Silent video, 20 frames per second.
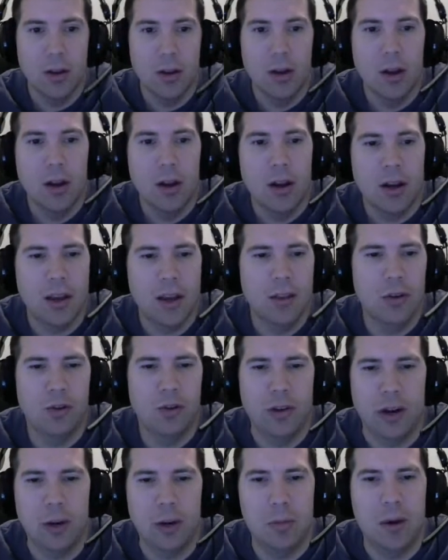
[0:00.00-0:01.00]
getting those
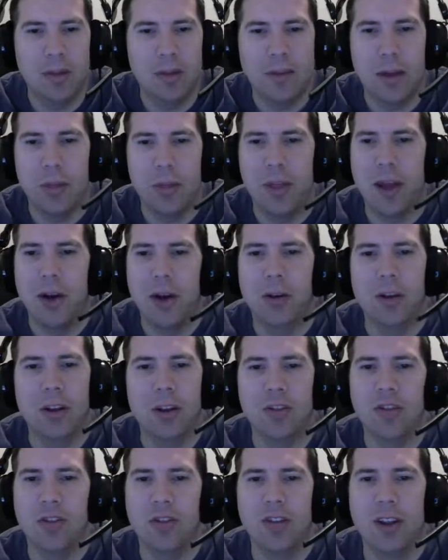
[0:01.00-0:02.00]
Terabots out that early is
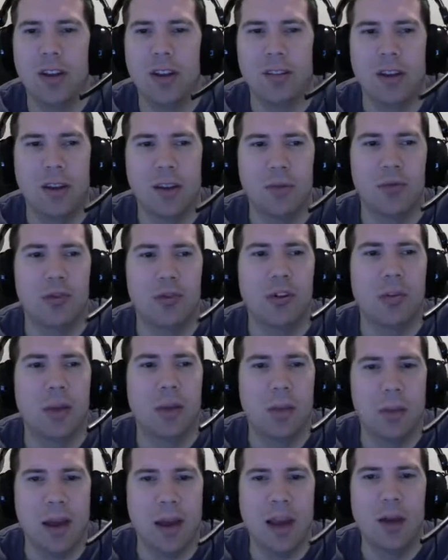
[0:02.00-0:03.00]
just, it can really be a
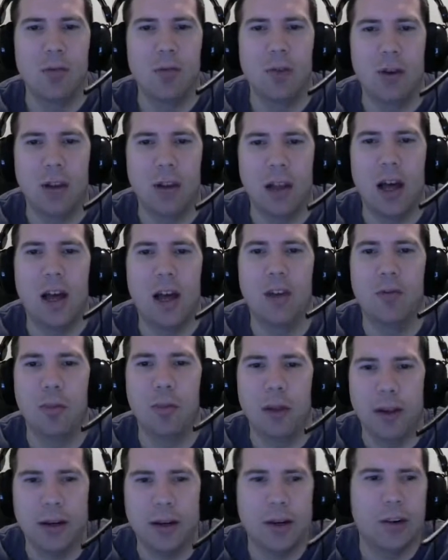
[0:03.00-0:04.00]
pain for a lot of
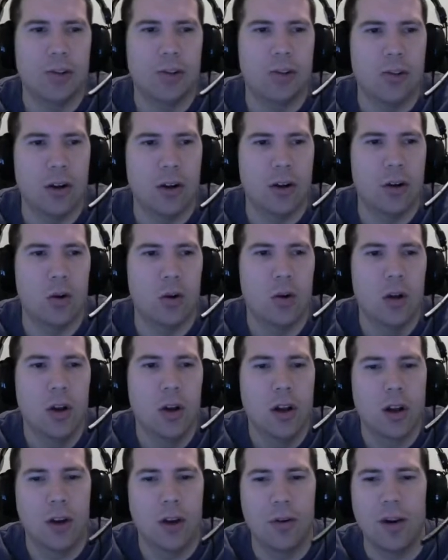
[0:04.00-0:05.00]
players. So
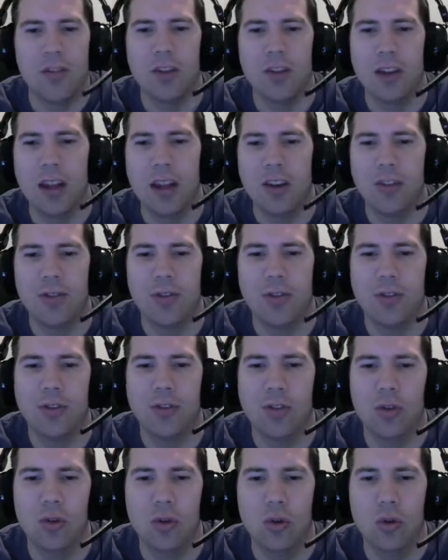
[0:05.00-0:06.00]
congratulations
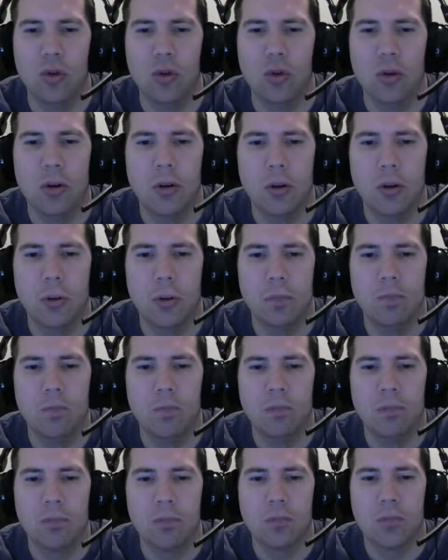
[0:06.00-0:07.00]
to
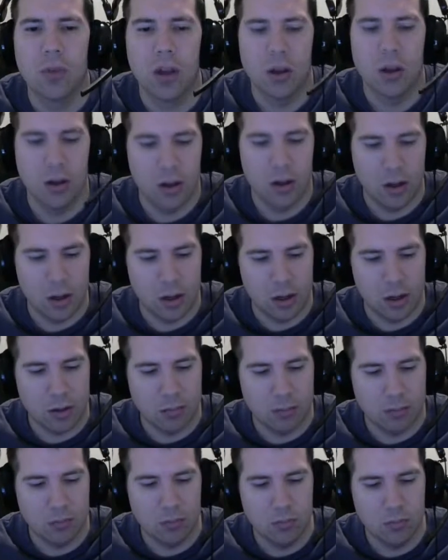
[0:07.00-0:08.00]
um,
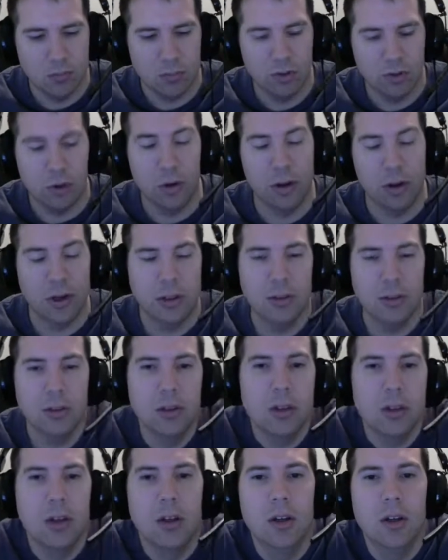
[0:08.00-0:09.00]
for
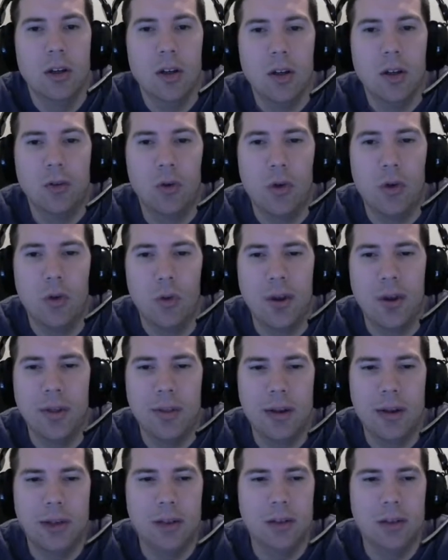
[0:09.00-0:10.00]
the win
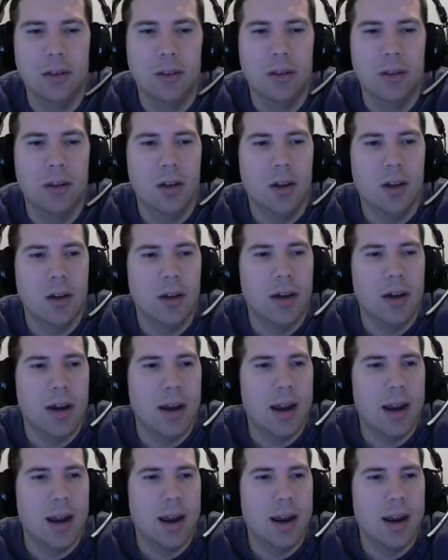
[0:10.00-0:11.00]
there.
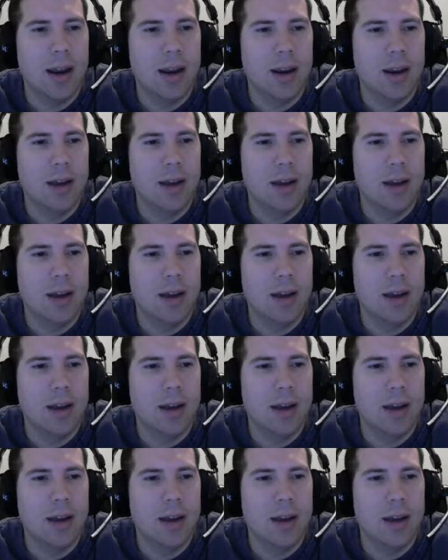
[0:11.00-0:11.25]
And